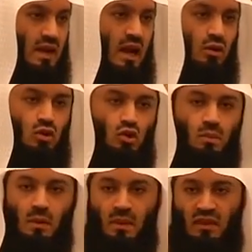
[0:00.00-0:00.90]
How do you
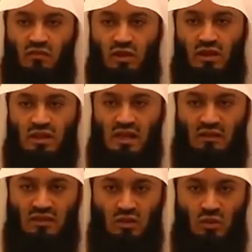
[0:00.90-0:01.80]
prepare for it? This
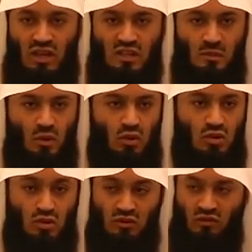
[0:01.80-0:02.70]
afternoon I spoke
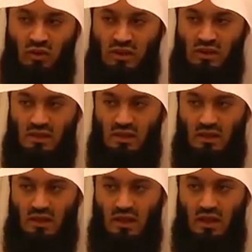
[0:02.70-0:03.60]
on truthfulness
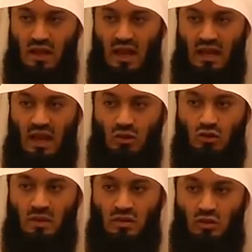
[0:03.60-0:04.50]
and how
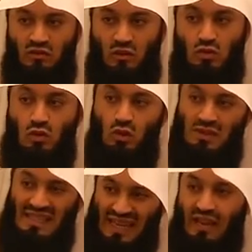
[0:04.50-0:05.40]
to be truthful to
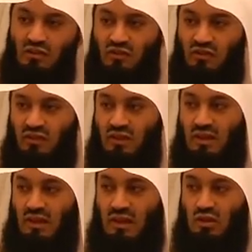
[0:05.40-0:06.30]
yourself,
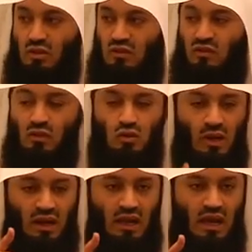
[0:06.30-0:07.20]
truthful to
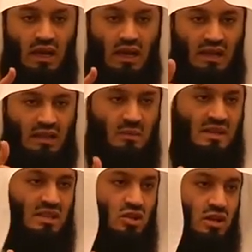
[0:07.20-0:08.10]
Allah and the
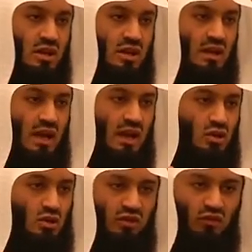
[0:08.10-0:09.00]
Messenger,
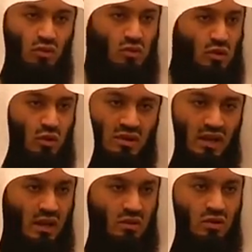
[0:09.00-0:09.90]
and truthful to those
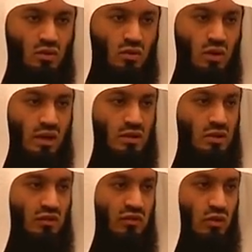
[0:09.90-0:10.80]
around you, and
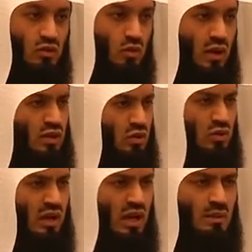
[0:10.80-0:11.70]
truthful to what
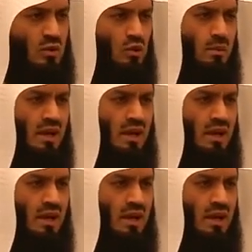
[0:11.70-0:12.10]
you claim you